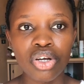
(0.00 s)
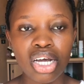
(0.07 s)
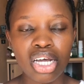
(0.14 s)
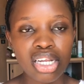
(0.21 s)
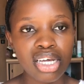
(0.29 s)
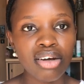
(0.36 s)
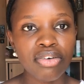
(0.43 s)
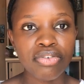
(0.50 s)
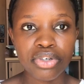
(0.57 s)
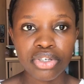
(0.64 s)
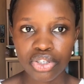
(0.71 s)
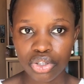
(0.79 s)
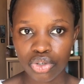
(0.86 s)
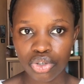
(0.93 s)
can I afford
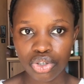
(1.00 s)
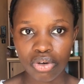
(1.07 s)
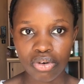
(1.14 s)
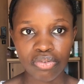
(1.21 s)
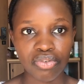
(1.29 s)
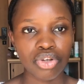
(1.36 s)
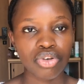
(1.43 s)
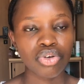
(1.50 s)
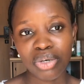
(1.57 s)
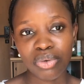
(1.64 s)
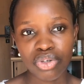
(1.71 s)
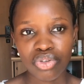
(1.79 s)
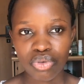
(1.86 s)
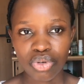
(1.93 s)
this tuition fee? Do I
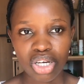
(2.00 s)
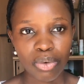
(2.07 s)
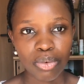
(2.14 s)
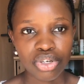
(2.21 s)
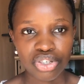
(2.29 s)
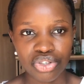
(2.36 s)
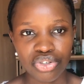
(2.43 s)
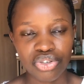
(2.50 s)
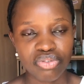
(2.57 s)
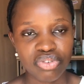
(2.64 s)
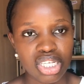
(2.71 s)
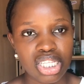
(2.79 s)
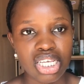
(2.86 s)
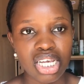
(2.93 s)
want to look at what this
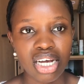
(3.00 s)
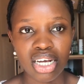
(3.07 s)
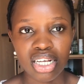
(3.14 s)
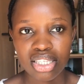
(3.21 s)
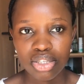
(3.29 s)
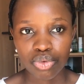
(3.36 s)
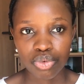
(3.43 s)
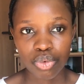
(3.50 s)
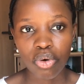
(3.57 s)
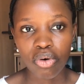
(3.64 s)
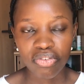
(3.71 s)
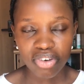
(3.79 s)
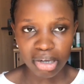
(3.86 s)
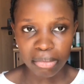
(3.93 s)
university has to
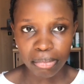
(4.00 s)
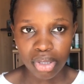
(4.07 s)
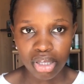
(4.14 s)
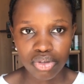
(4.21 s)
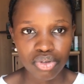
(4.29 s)
offer me?